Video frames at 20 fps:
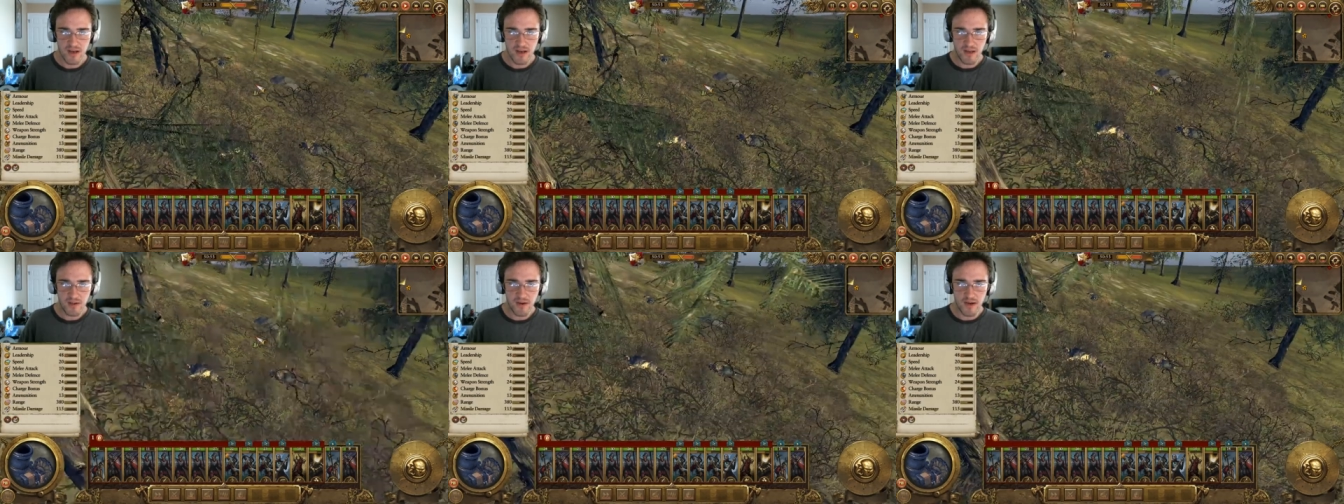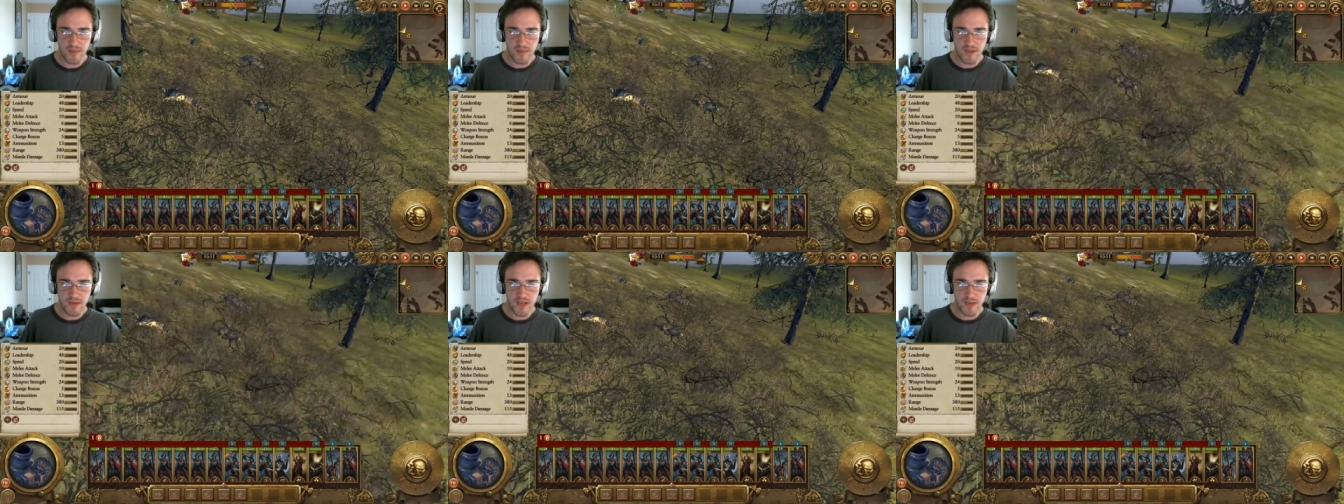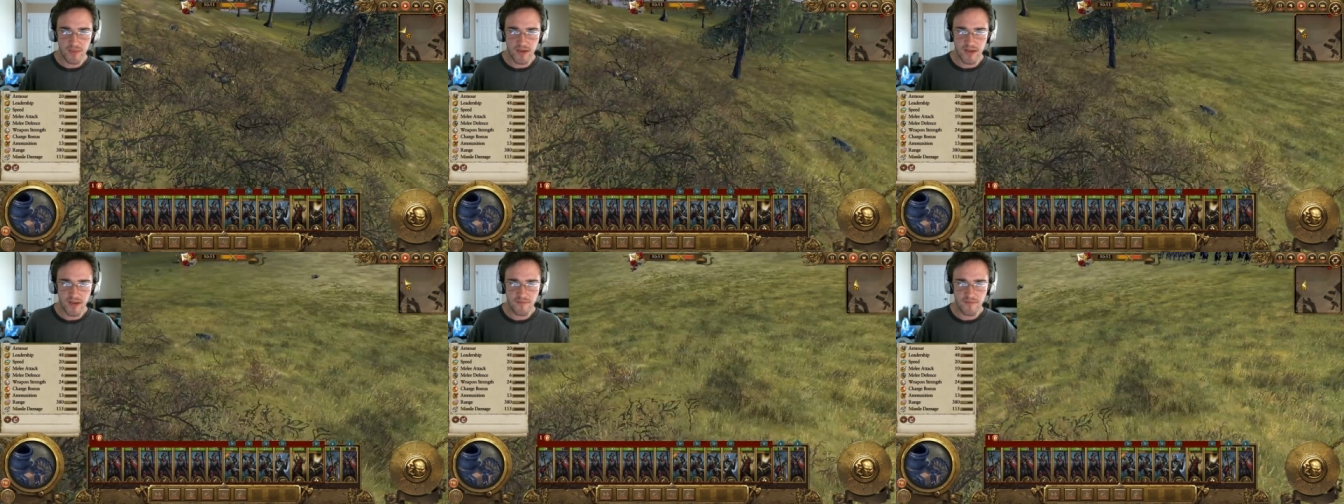Another enemy
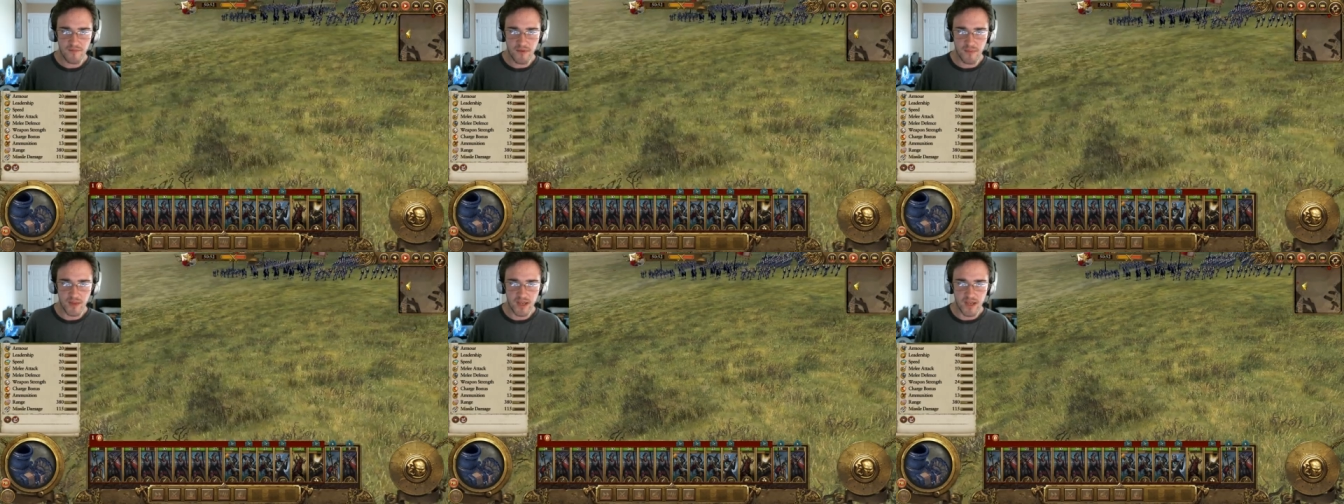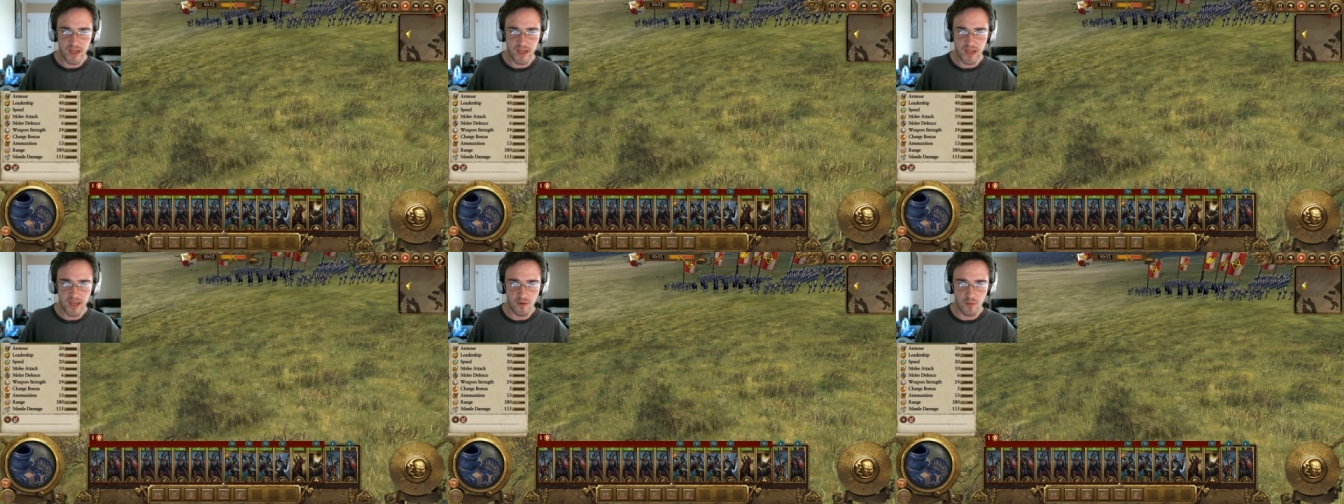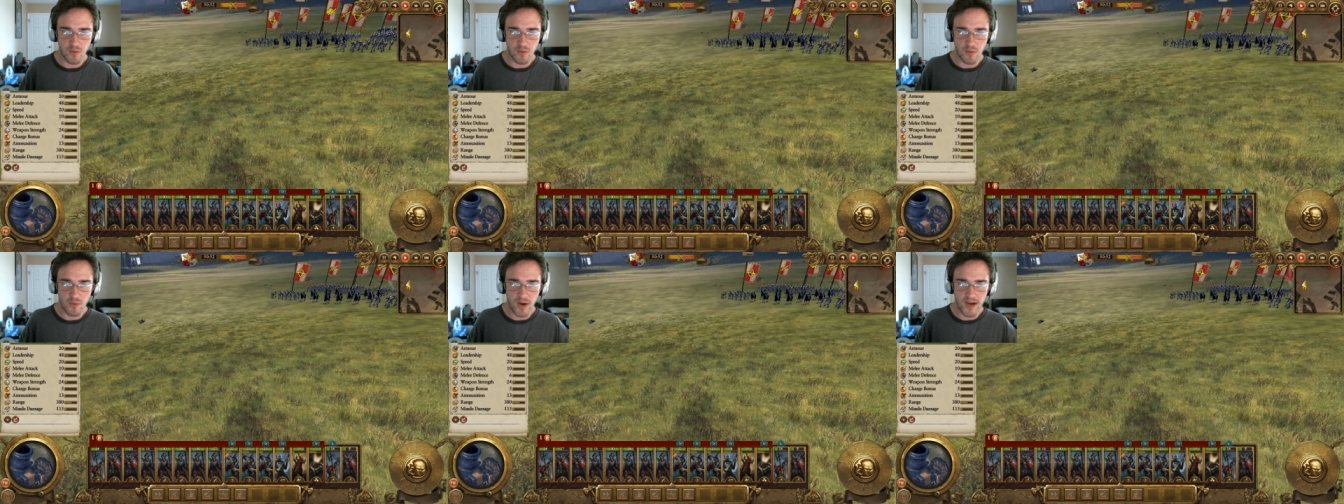coming in from
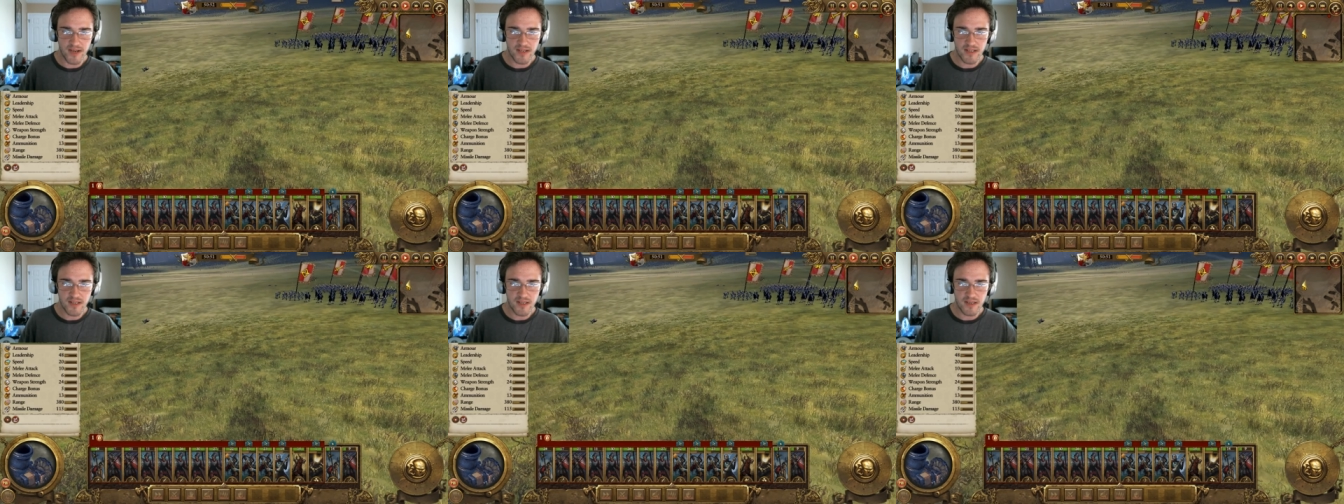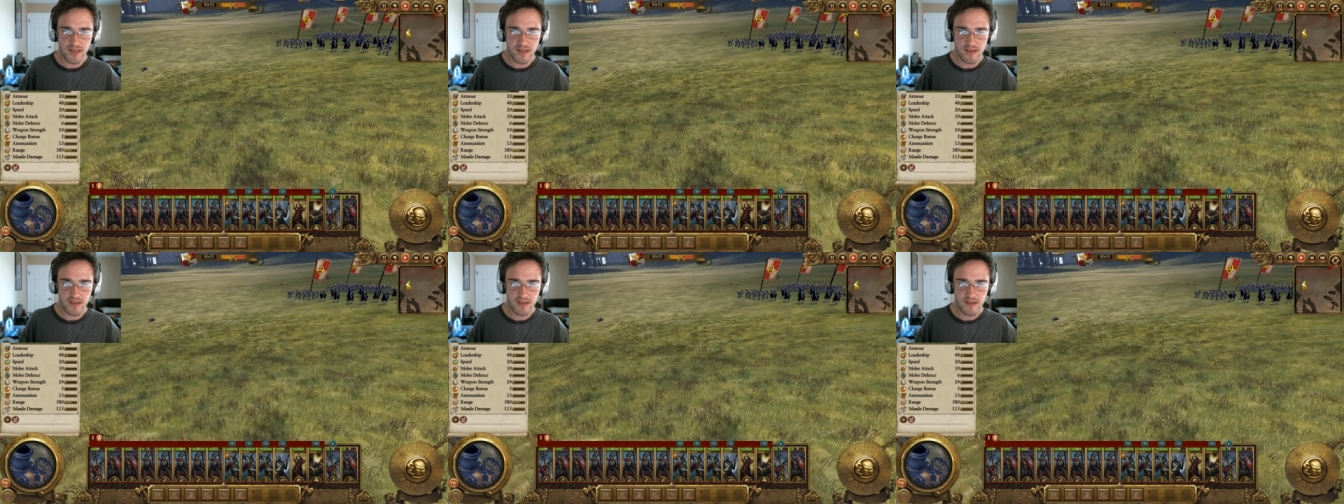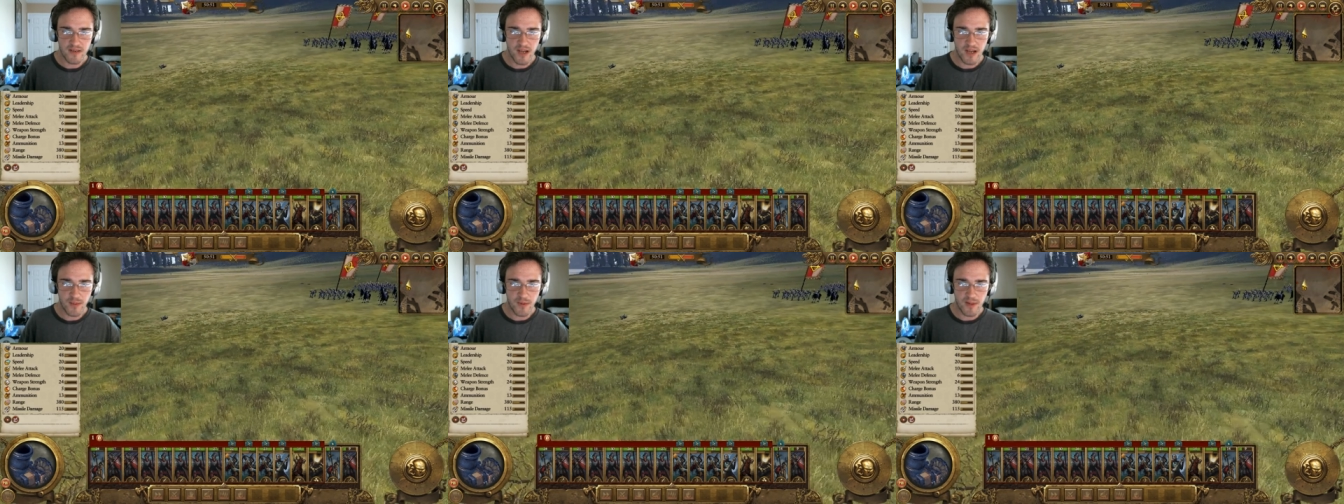the right...
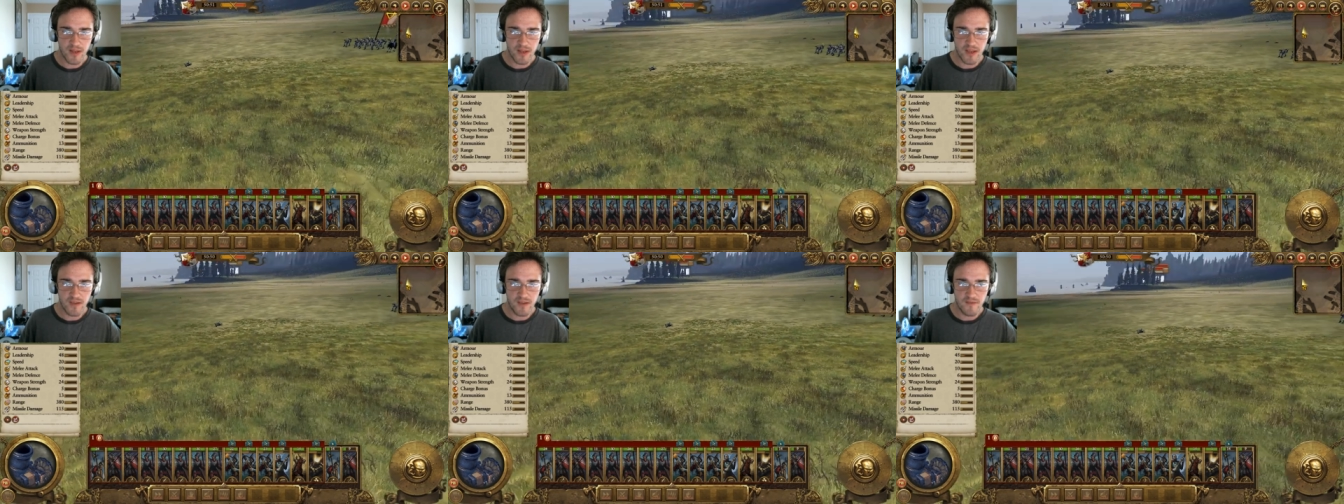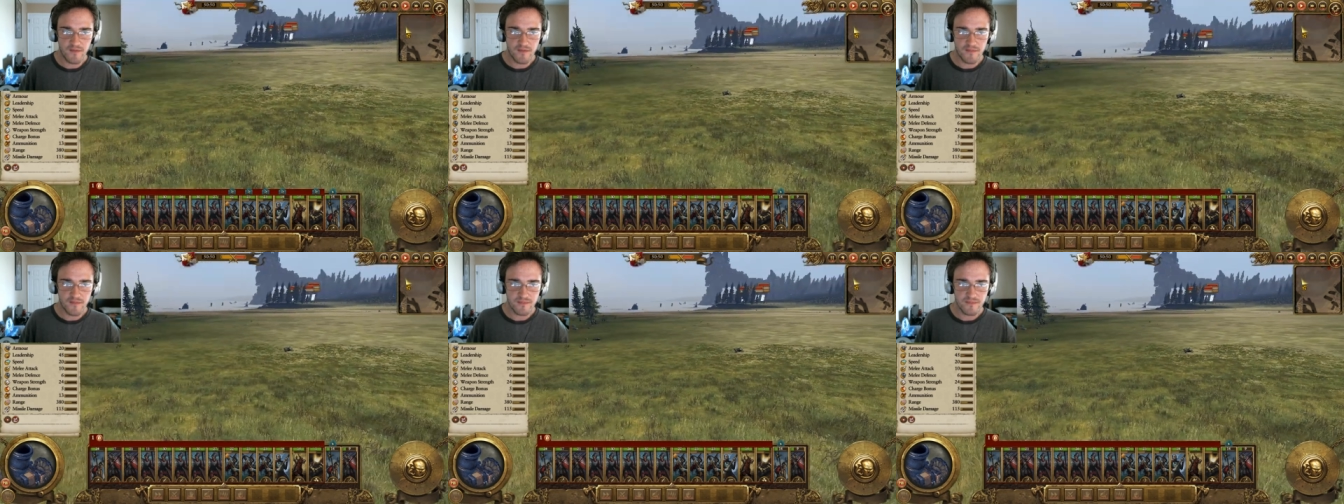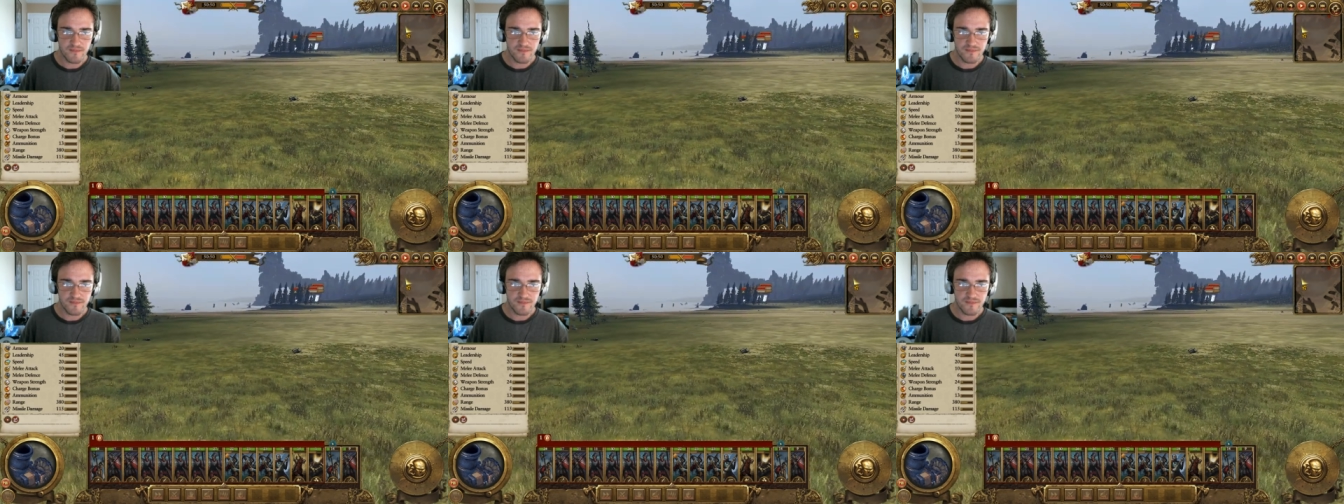I believe.